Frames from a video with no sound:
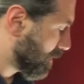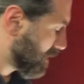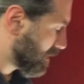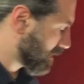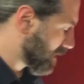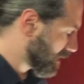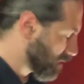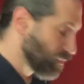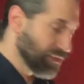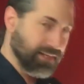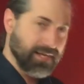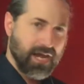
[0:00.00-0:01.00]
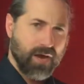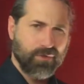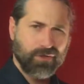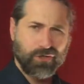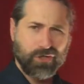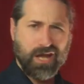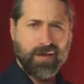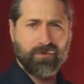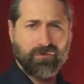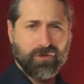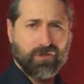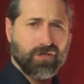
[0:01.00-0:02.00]
When you set it up with the camera in the shot
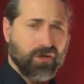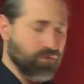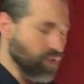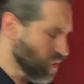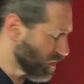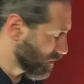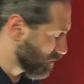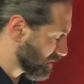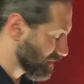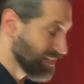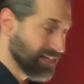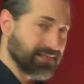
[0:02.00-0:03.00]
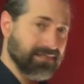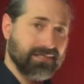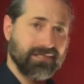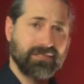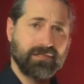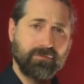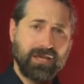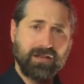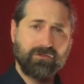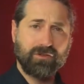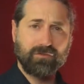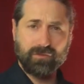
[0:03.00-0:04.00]
before you start rolling, what's nice is the
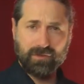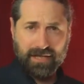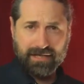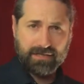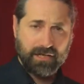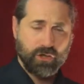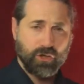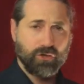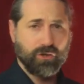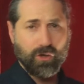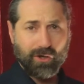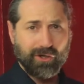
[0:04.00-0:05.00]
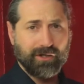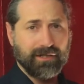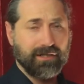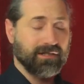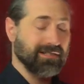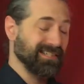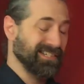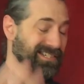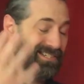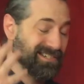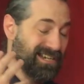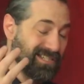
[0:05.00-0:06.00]
main light that I showed you earlier
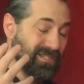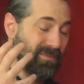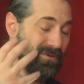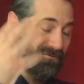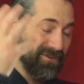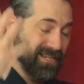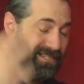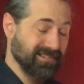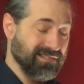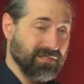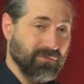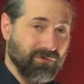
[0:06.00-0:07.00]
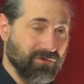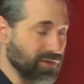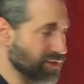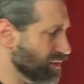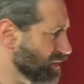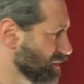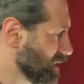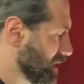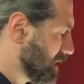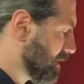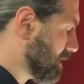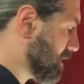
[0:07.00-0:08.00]
shines on my face, lets me feel good,
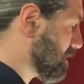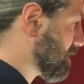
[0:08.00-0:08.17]
and then